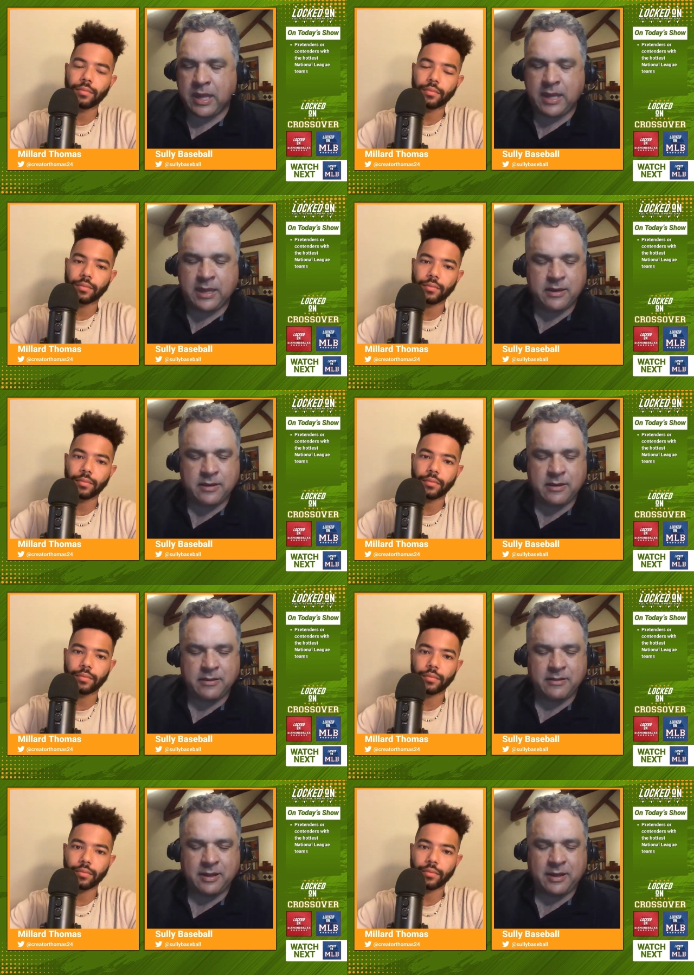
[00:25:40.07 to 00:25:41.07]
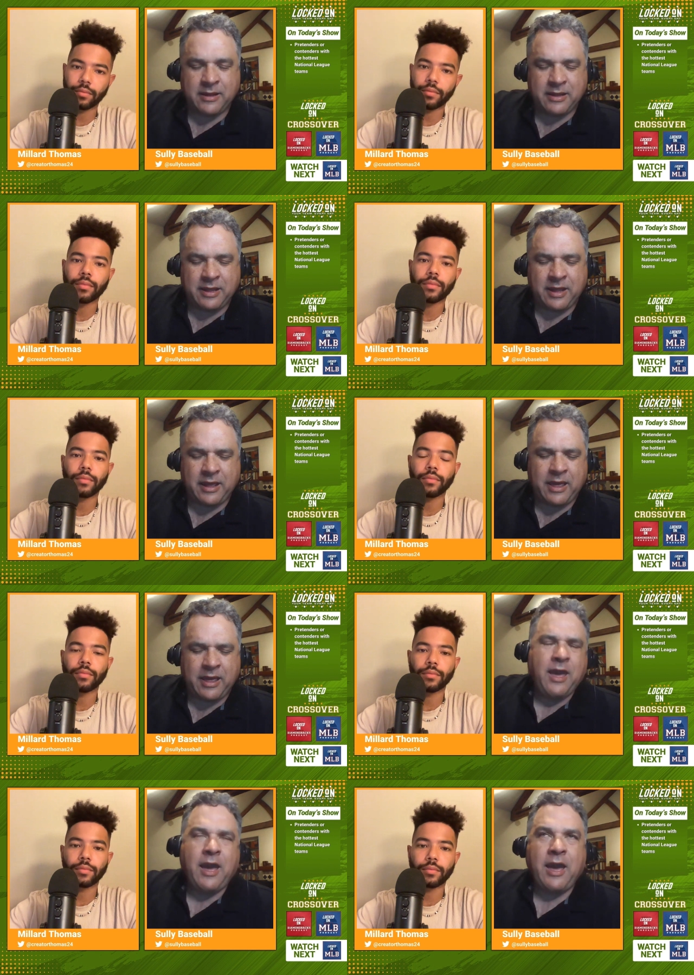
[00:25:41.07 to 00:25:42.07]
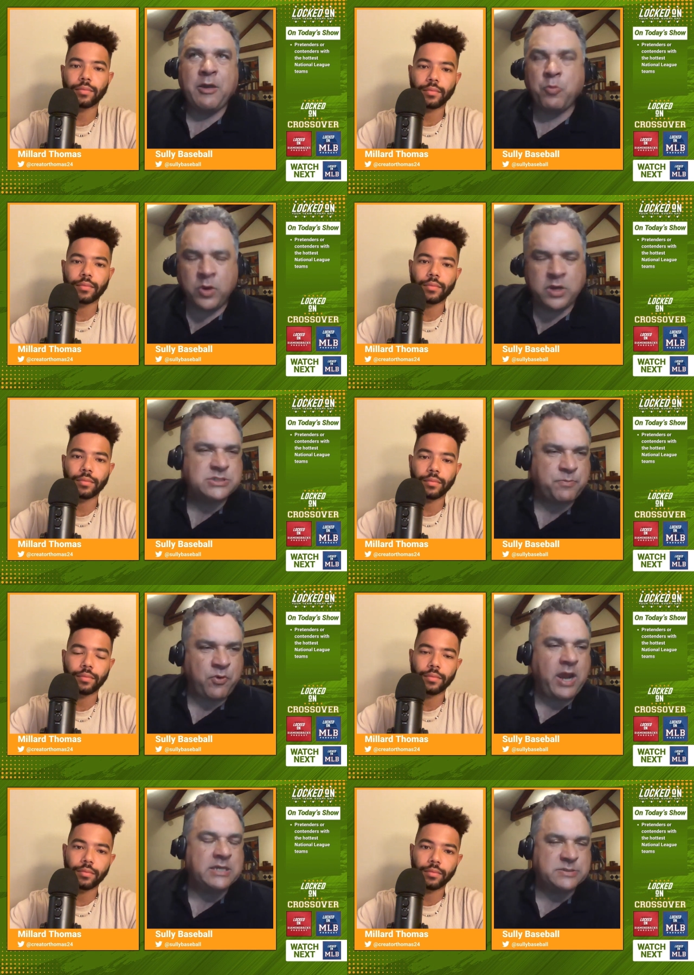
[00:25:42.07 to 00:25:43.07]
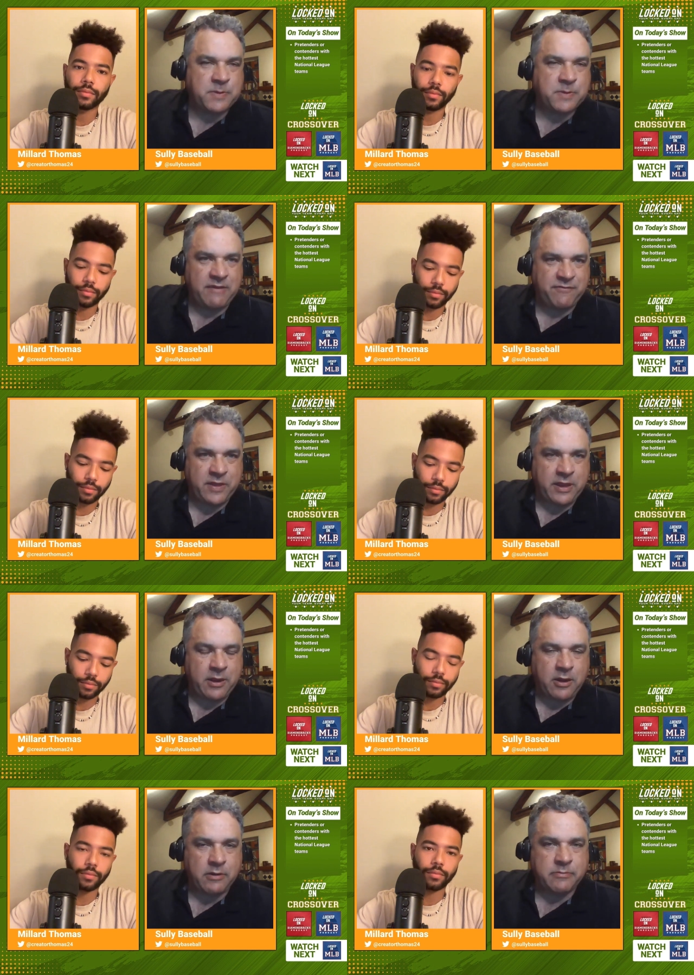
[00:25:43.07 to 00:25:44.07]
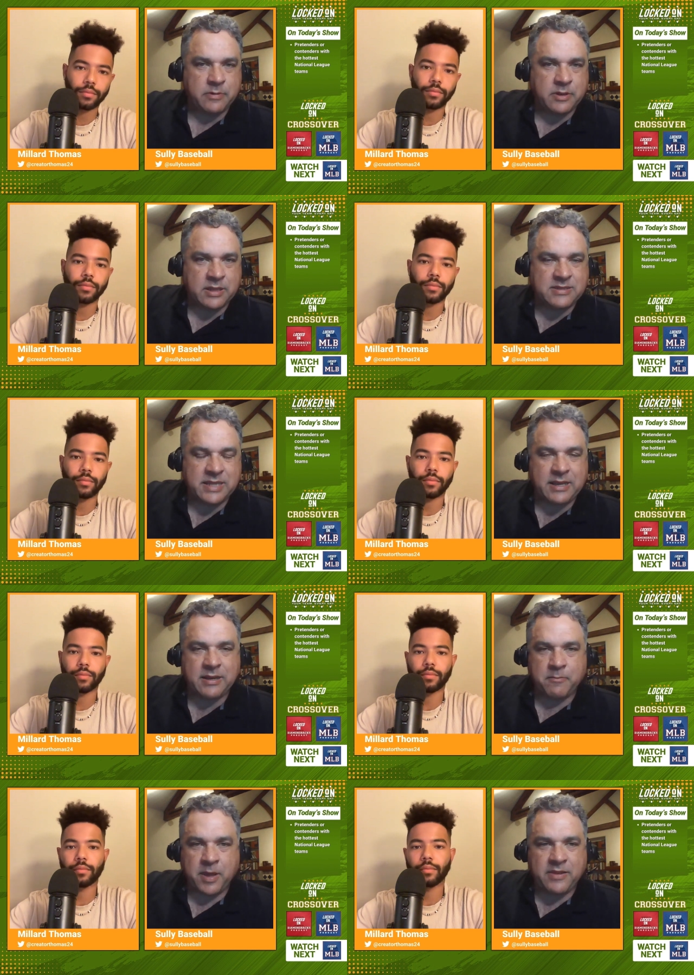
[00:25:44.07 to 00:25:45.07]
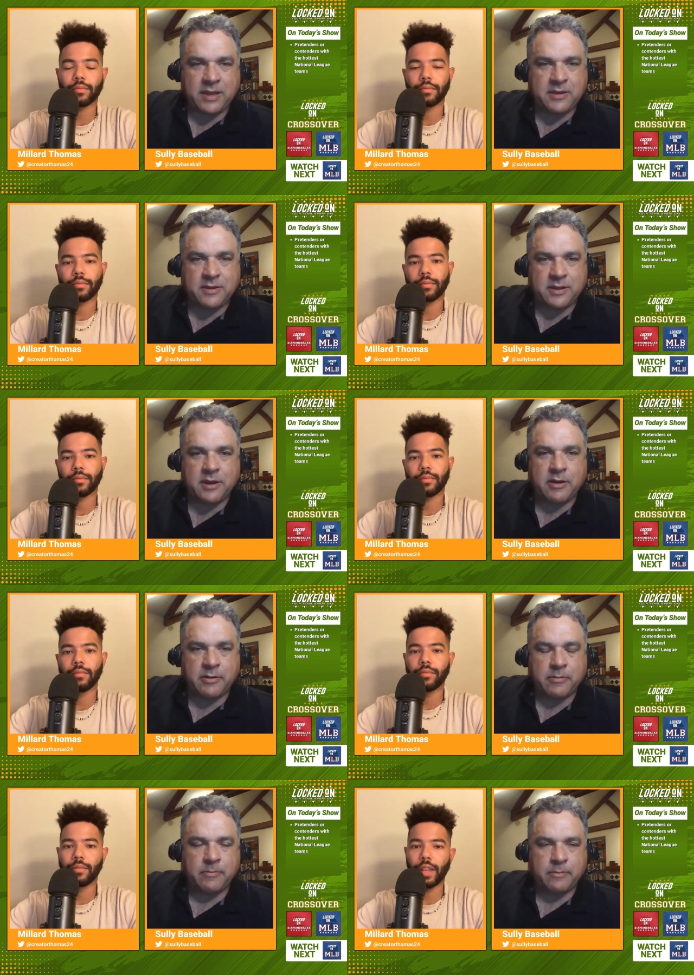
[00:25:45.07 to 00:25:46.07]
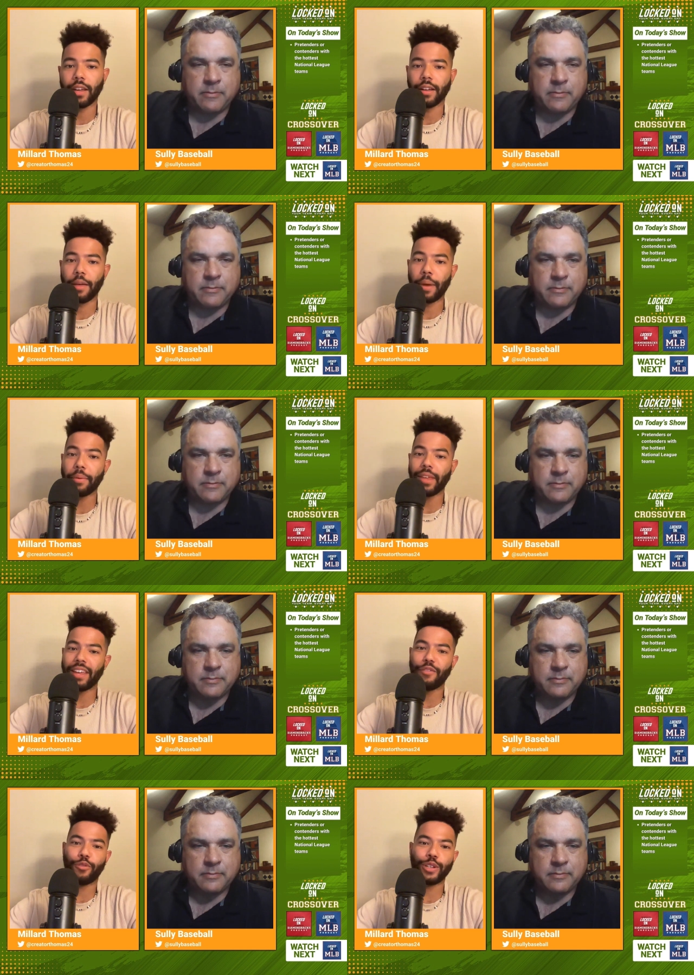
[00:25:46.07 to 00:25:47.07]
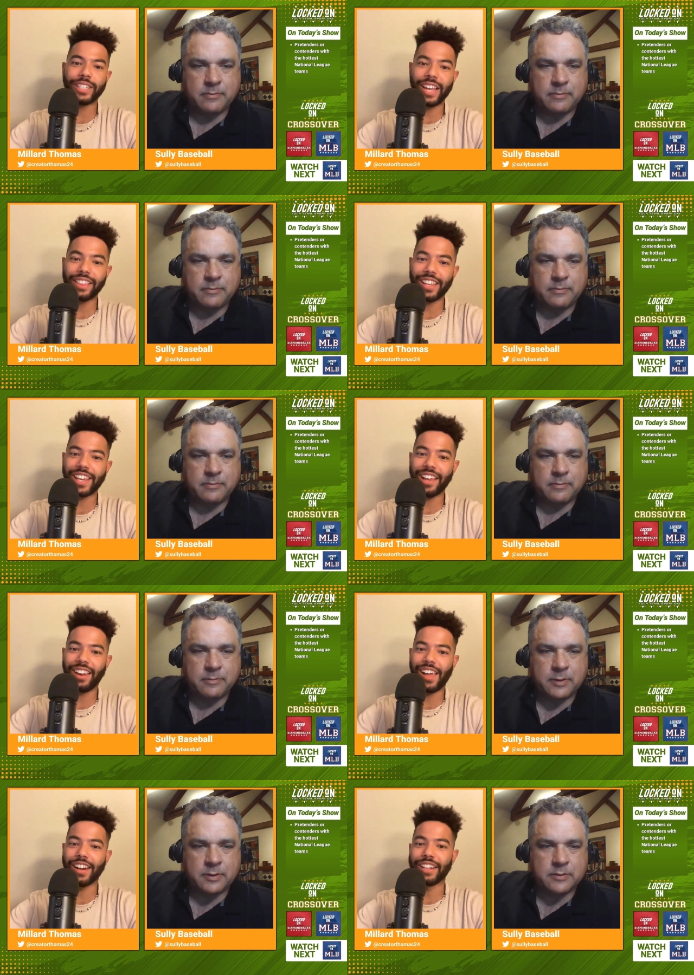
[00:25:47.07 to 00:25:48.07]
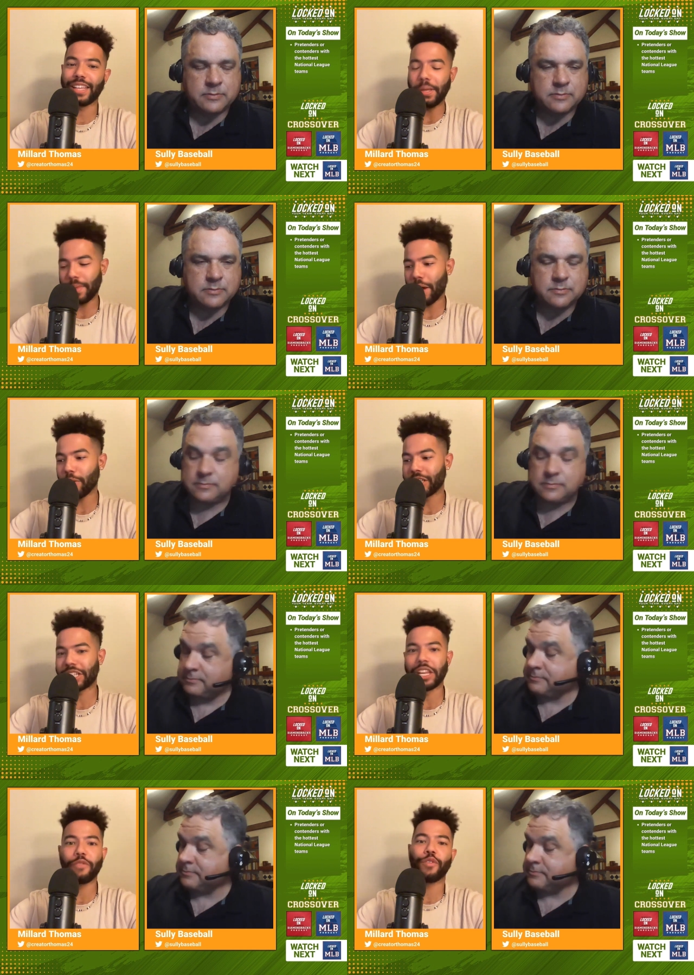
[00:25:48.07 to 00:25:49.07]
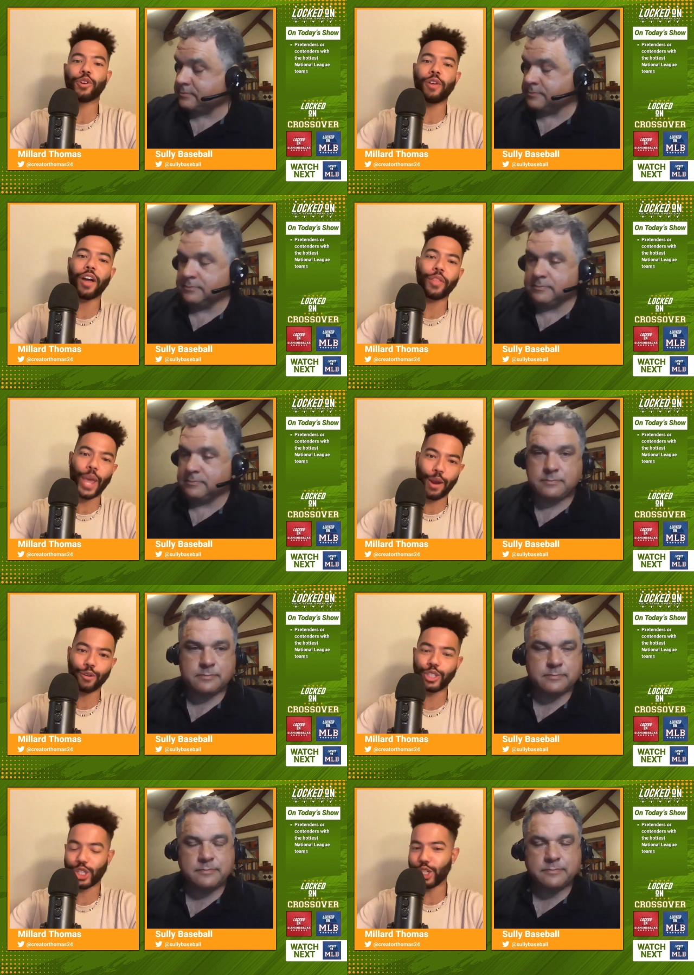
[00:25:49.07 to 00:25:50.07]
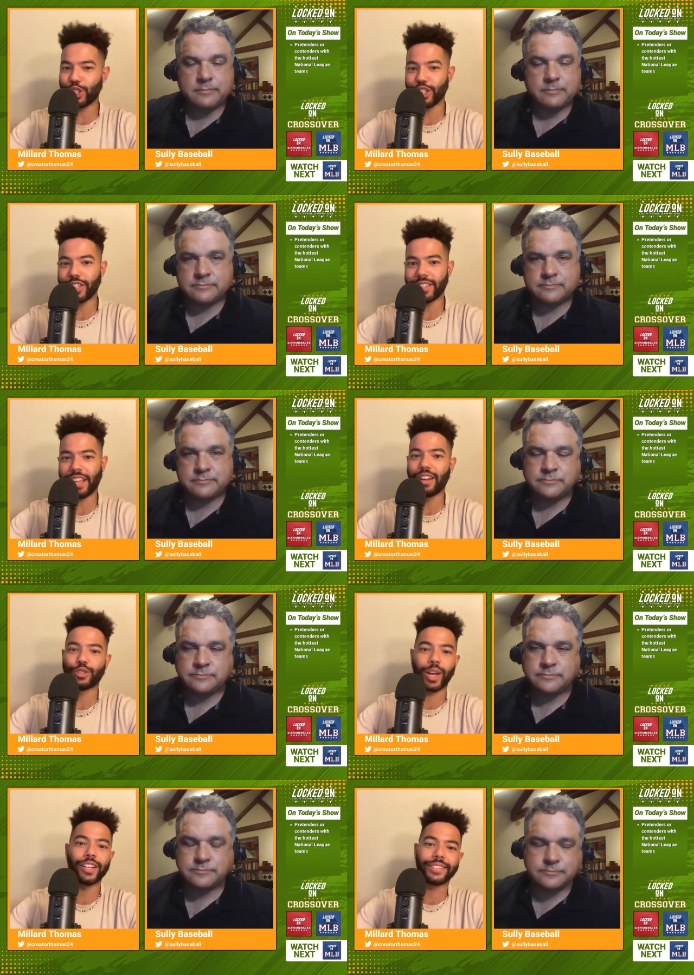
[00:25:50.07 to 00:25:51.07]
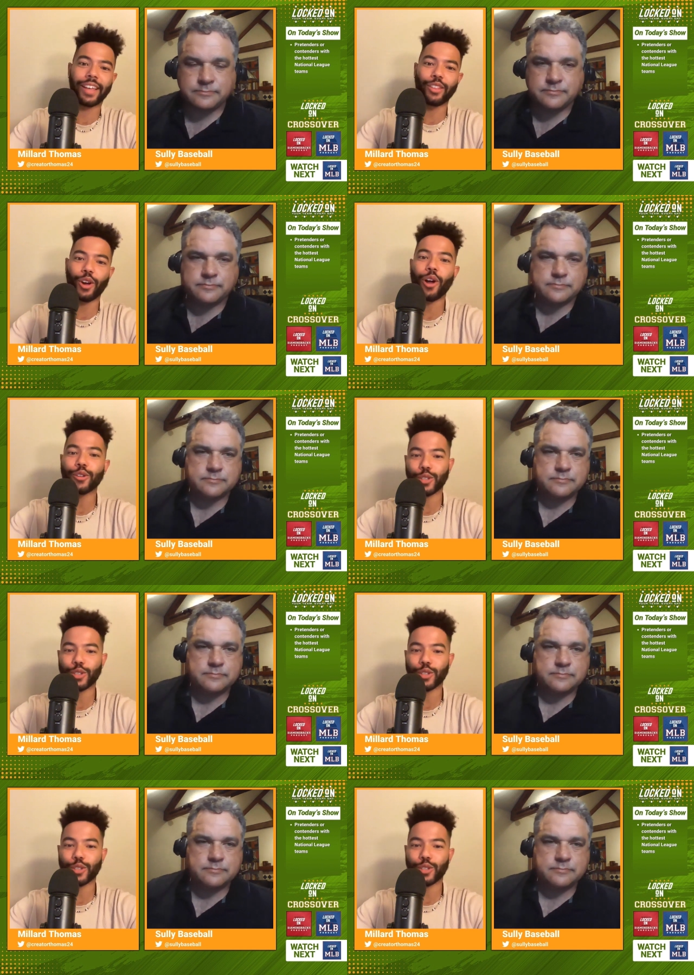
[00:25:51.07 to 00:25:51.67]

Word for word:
Speaker 1: and I, it wouldn't surprise me if they are contending by the end of the year.
Speaker 2: Yeah, and maybe they get frisky at the deadline. A team that was sniffing around the Aaron Judges and trying to sign the Carlos